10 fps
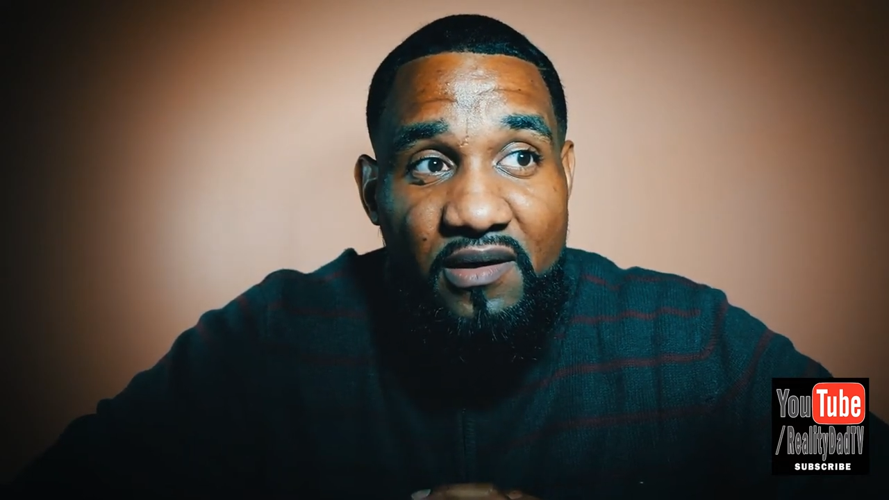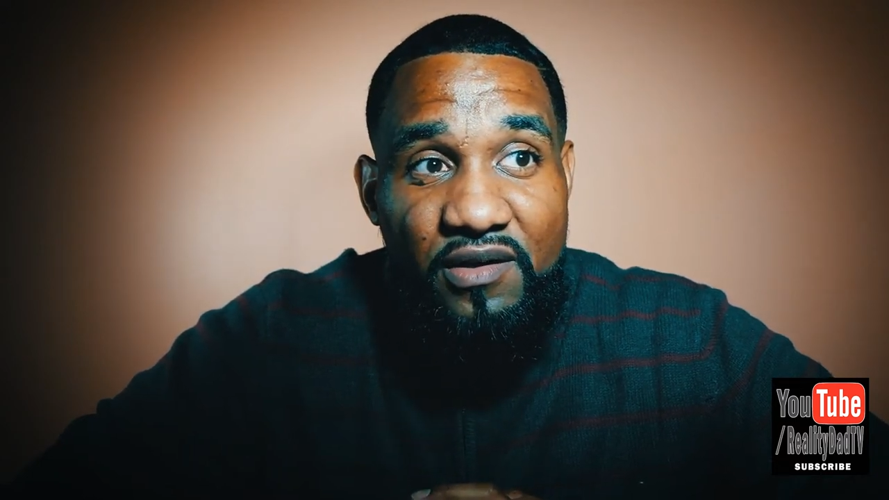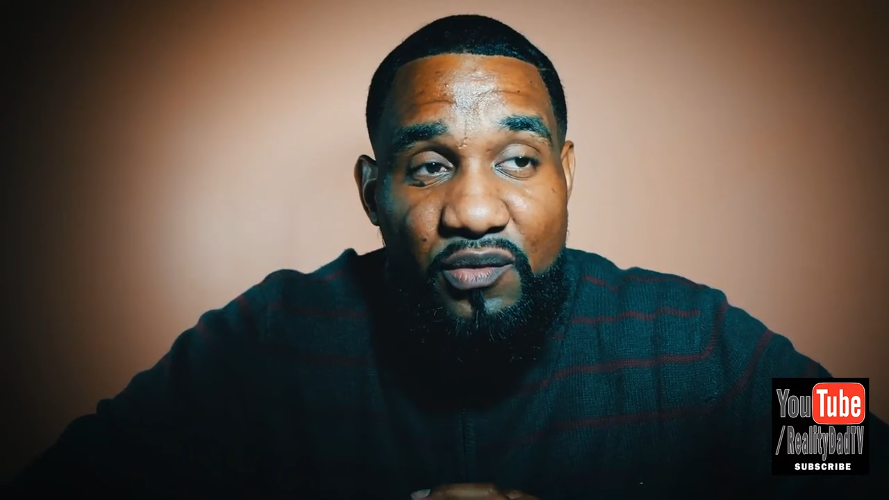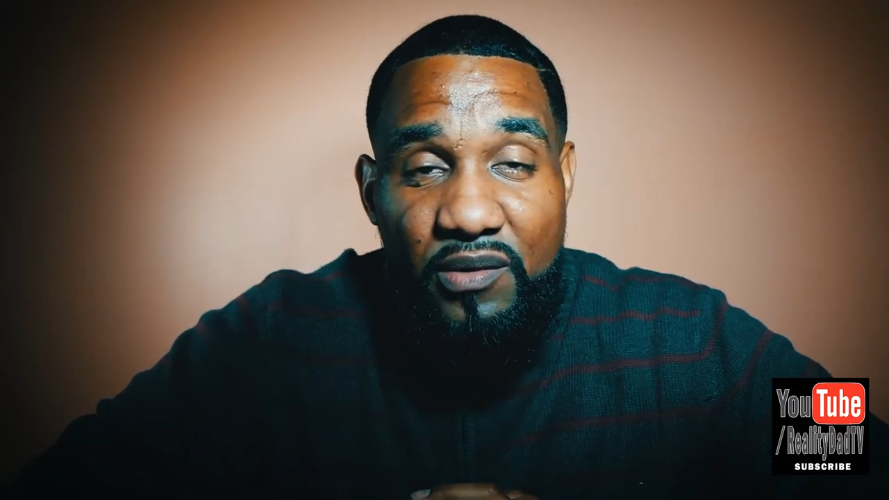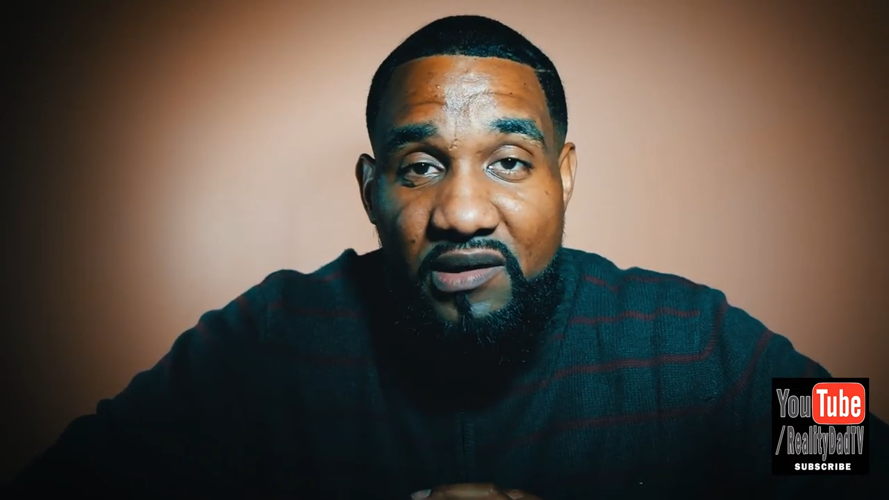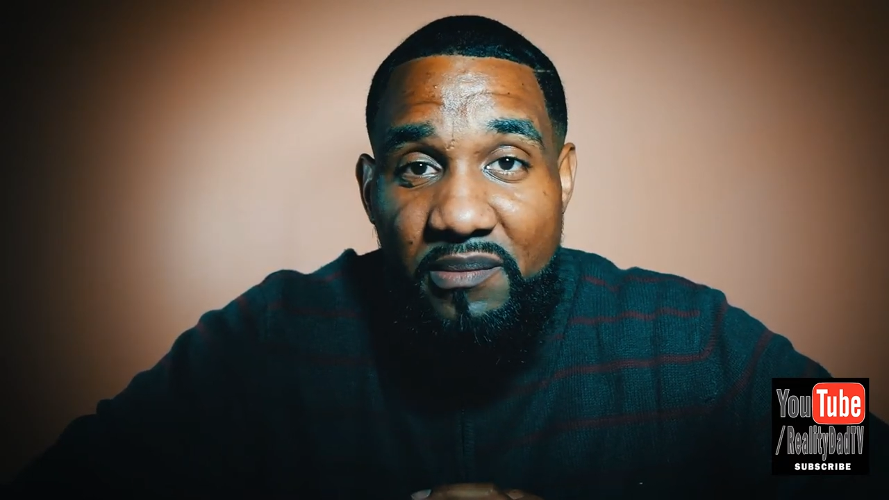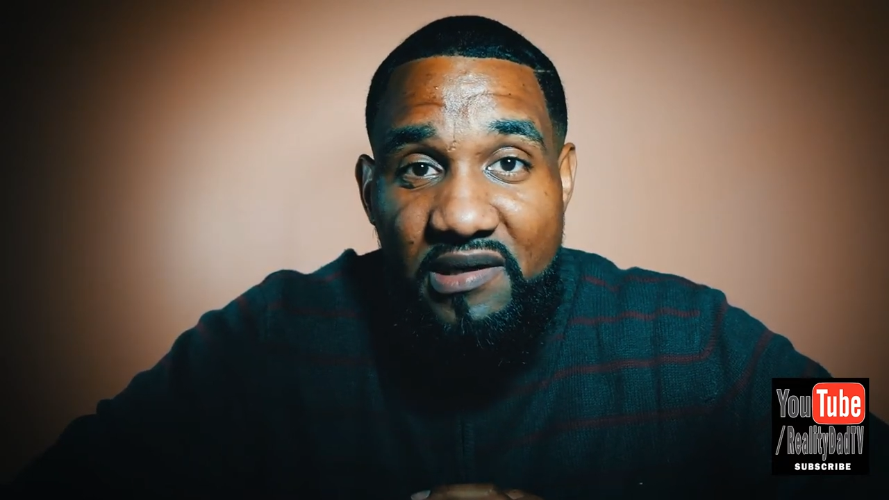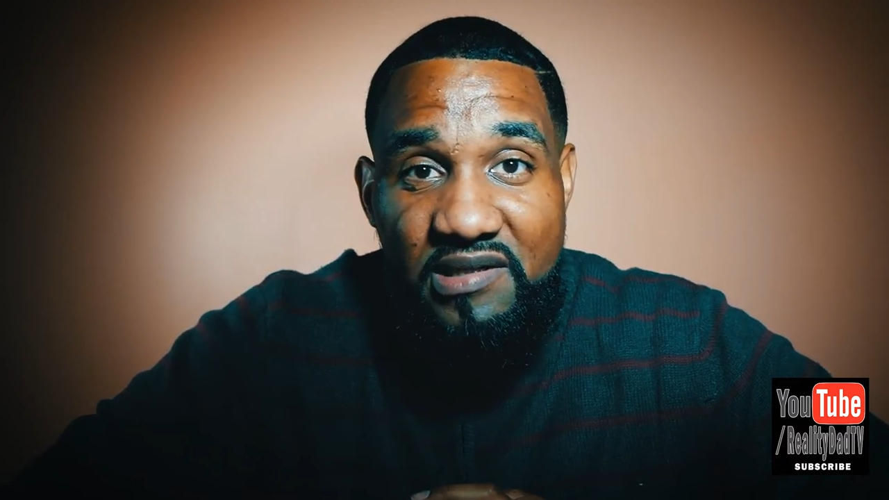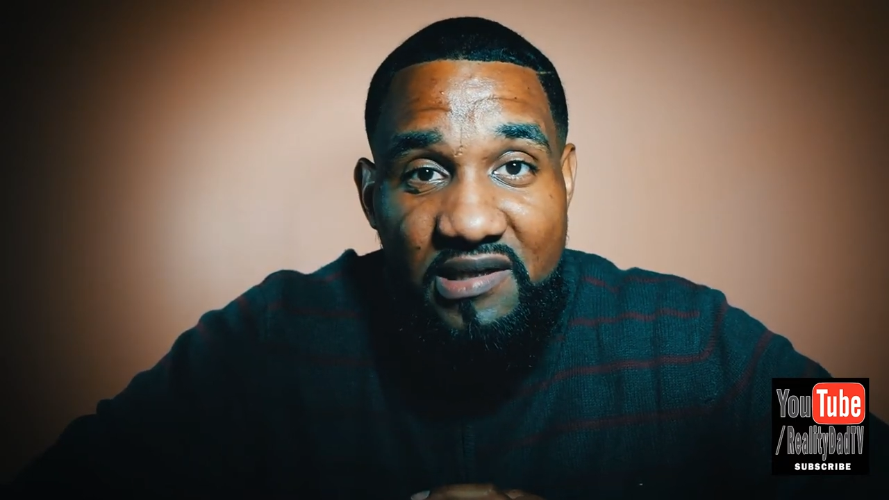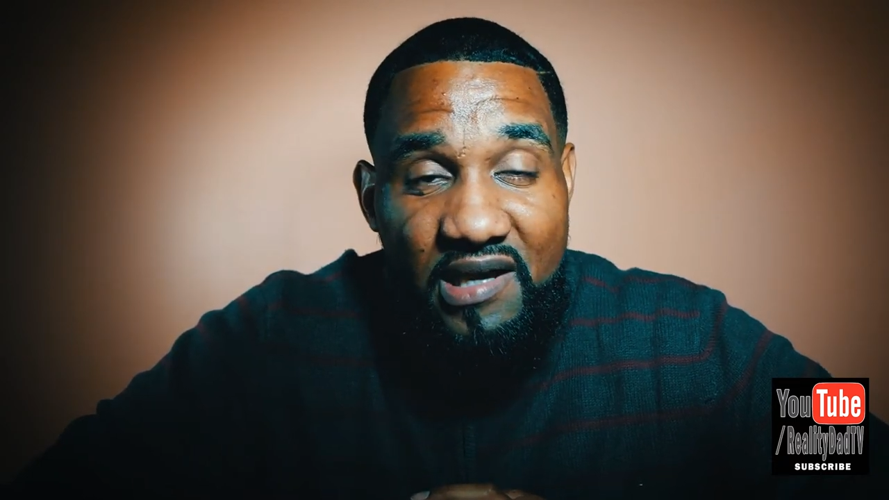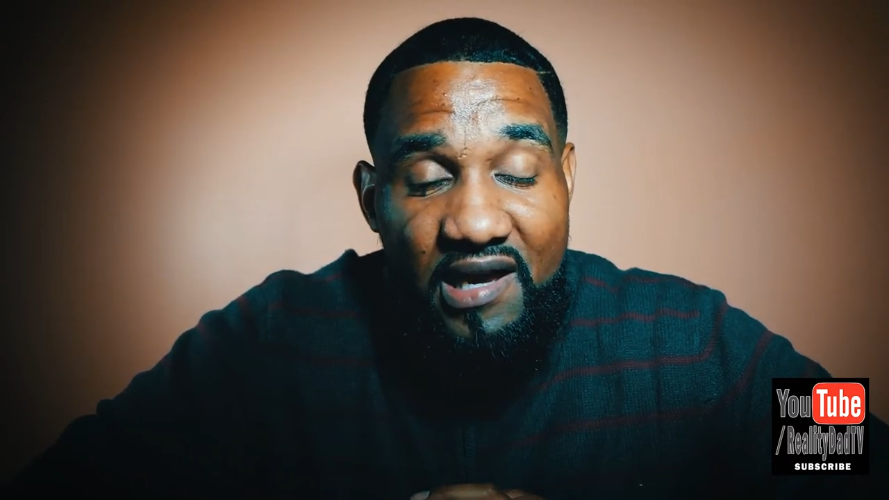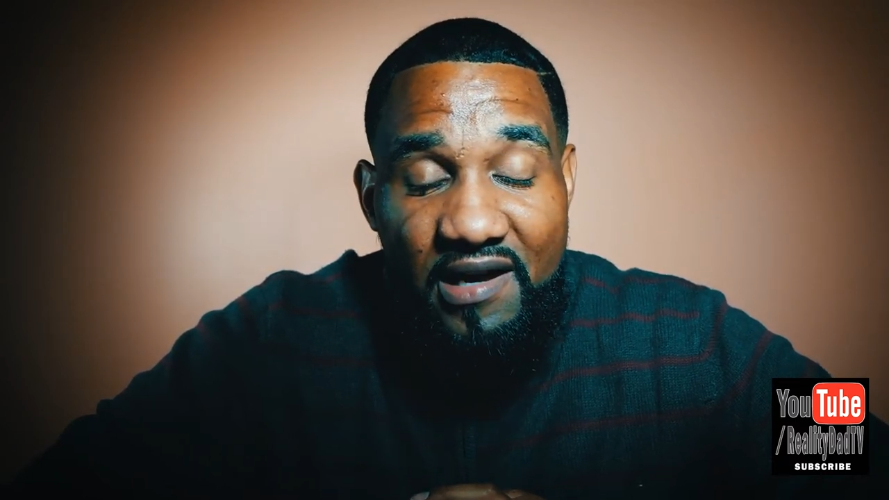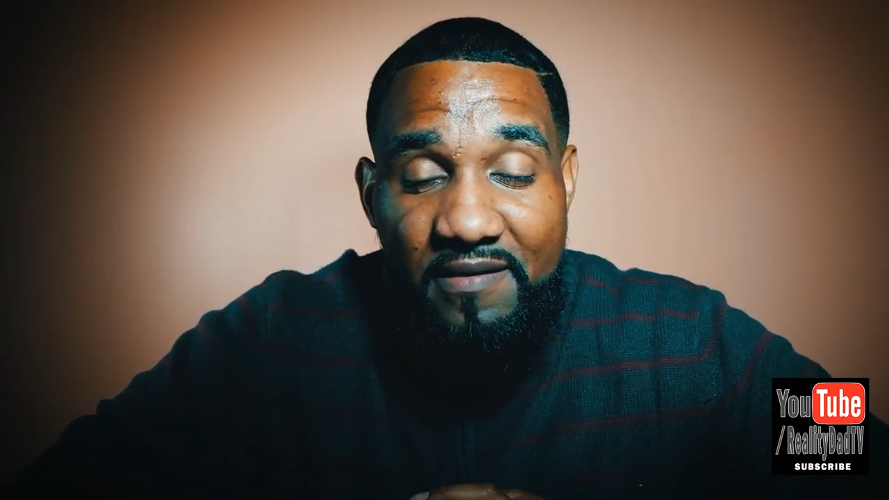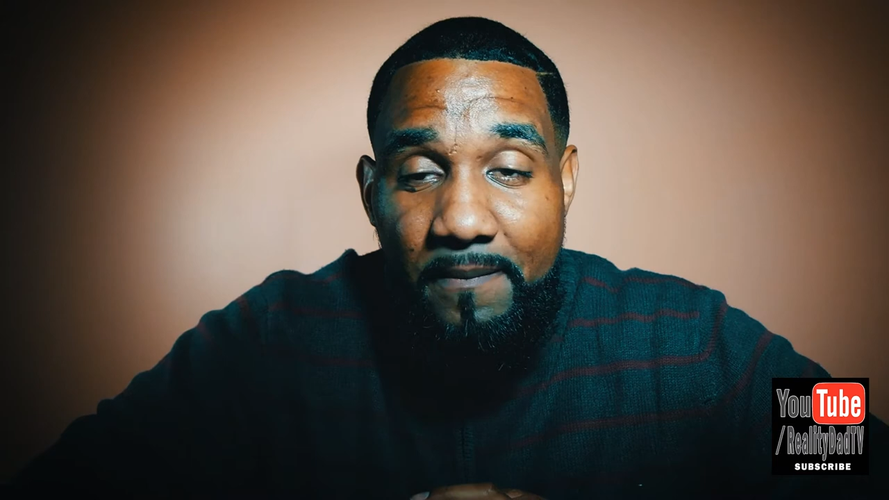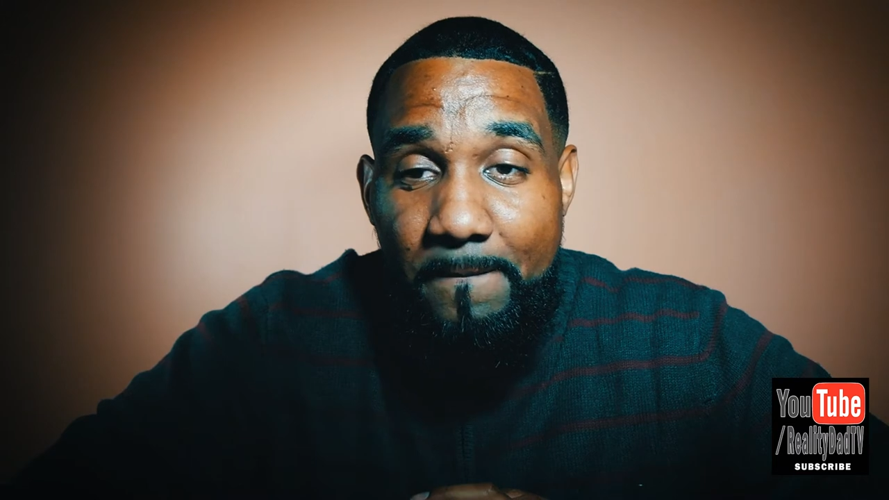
doing the best he can.